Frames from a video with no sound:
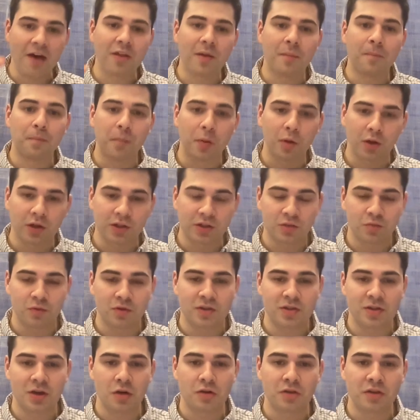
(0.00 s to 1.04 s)
the bullets would
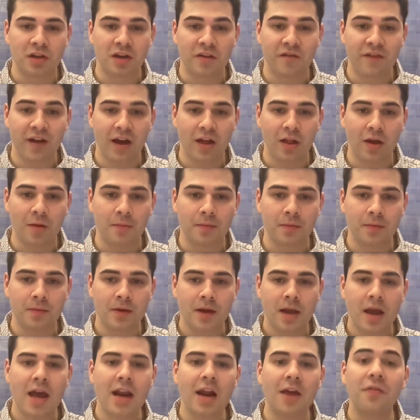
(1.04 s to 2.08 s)
start to develop.
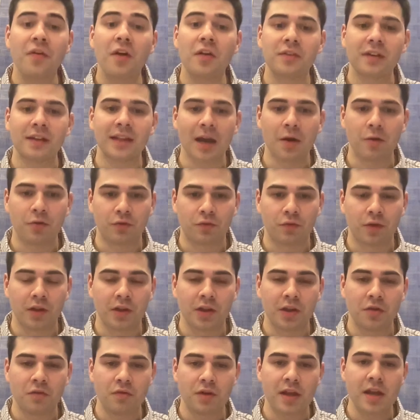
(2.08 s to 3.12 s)
And I thought that that was
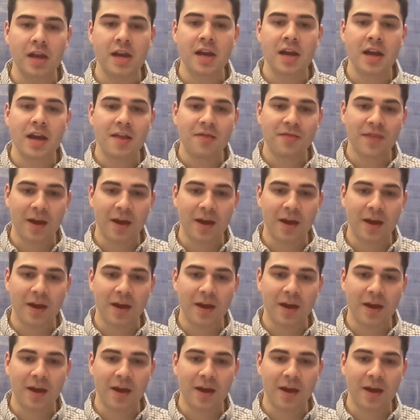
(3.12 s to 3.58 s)
really unique.